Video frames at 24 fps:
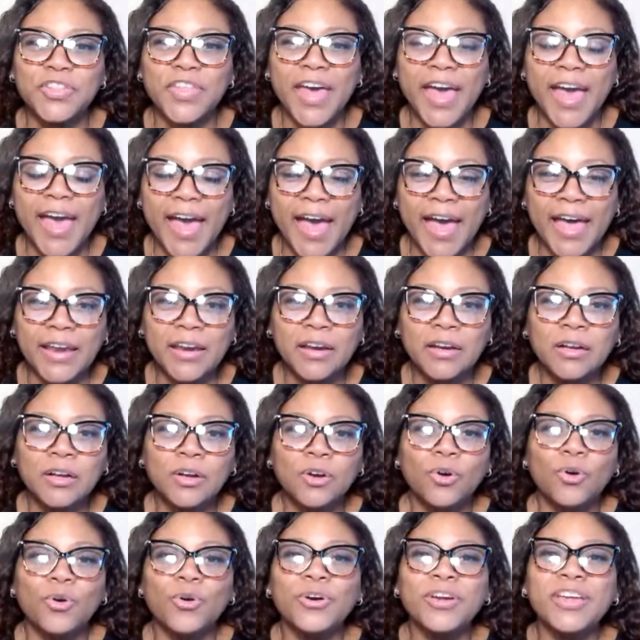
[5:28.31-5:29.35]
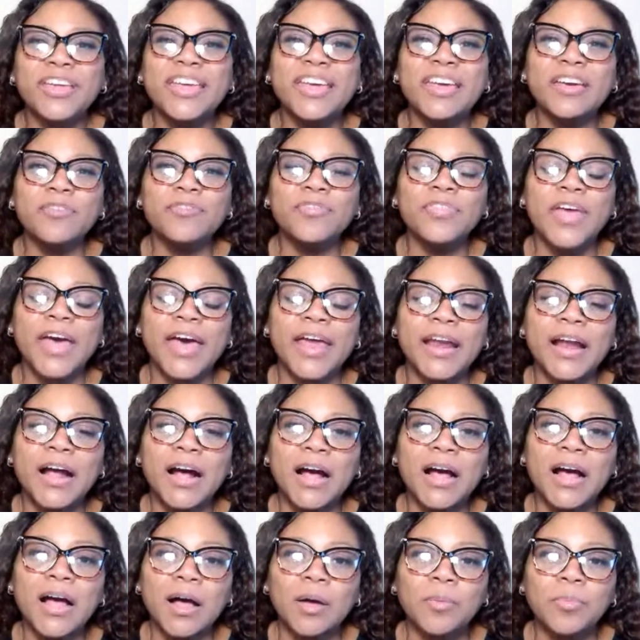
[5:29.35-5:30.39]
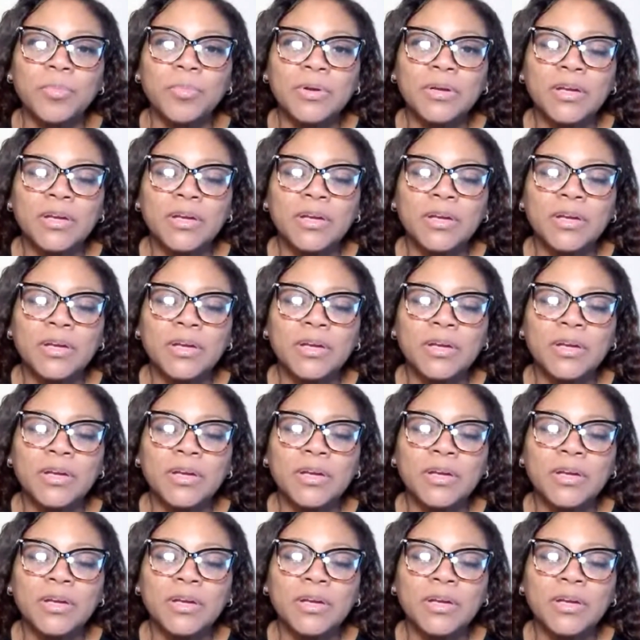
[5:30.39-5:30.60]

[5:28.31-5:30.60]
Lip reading: that or give that up